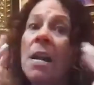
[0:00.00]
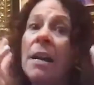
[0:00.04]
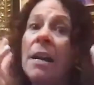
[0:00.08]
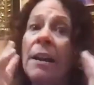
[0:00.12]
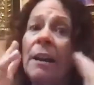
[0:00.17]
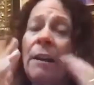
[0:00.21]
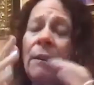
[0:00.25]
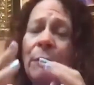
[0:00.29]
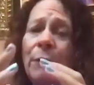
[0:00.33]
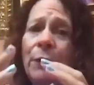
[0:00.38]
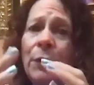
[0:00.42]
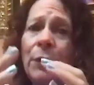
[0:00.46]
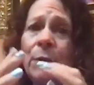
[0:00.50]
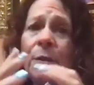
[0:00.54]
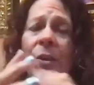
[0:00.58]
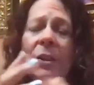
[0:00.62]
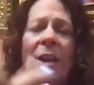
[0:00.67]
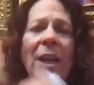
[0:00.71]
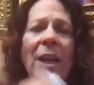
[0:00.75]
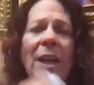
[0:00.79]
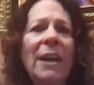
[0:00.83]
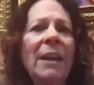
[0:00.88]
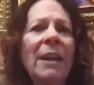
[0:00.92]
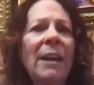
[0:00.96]
If you
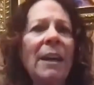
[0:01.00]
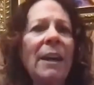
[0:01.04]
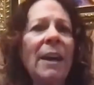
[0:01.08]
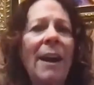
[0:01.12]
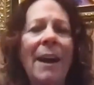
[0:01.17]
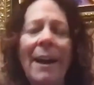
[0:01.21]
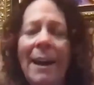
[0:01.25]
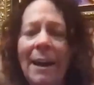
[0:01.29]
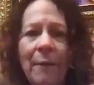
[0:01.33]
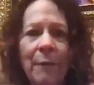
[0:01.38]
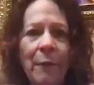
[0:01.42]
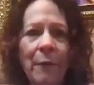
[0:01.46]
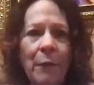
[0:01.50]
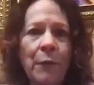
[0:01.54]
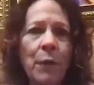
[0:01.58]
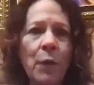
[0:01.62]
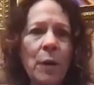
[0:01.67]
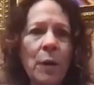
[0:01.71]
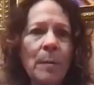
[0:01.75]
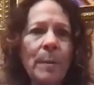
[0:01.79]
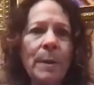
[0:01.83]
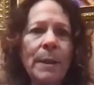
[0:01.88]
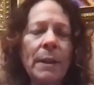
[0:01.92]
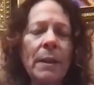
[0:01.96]
say, I have a
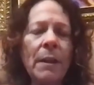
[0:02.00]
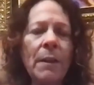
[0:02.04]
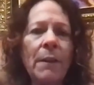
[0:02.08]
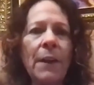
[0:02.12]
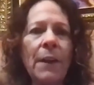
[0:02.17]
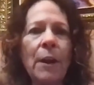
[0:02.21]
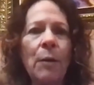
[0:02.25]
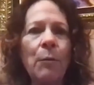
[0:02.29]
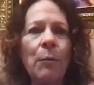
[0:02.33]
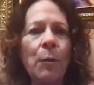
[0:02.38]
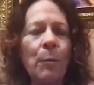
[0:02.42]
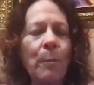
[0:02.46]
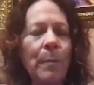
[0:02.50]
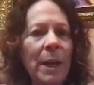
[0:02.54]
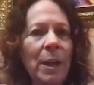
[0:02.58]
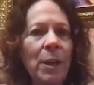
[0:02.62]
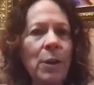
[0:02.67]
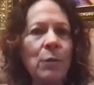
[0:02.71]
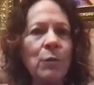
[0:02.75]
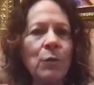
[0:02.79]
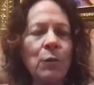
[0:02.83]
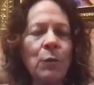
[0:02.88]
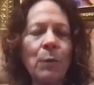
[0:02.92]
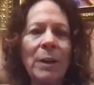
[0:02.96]
formula that will make
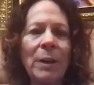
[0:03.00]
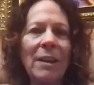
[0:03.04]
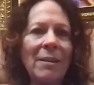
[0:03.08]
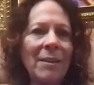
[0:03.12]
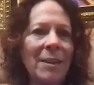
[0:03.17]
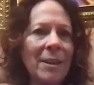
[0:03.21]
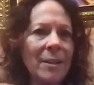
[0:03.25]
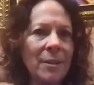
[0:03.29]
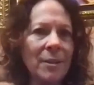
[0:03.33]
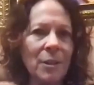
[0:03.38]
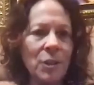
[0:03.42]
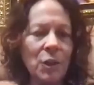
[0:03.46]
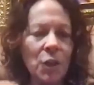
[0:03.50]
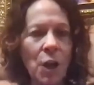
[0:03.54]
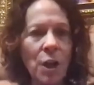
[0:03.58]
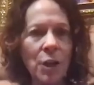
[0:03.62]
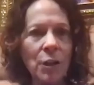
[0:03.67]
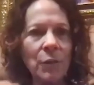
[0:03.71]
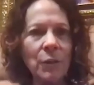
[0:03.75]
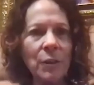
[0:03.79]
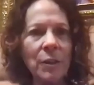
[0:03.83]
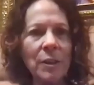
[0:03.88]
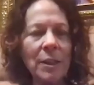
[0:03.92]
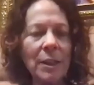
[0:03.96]
you
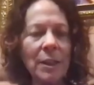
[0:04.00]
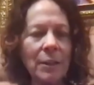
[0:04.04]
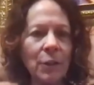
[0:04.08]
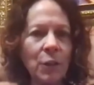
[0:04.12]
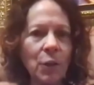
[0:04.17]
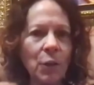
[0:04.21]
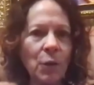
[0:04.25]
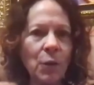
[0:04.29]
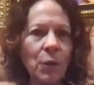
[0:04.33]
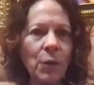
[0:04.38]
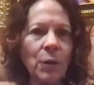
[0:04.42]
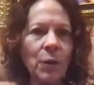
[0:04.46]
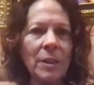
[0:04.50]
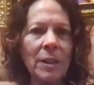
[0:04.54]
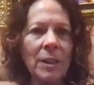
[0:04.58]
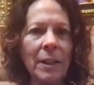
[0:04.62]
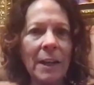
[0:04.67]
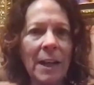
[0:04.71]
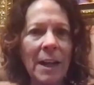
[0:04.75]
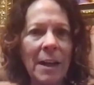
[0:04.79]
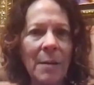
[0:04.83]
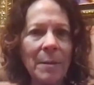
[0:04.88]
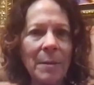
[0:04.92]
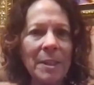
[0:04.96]
$20,000 selling your goods on
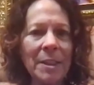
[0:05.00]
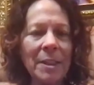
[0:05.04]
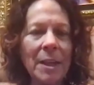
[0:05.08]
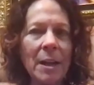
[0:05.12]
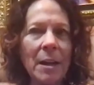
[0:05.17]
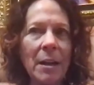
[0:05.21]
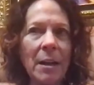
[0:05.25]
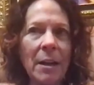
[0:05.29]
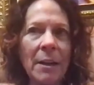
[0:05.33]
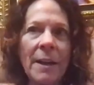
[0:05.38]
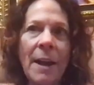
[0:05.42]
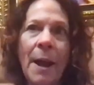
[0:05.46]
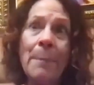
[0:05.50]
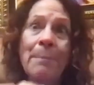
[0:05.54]
Amazon,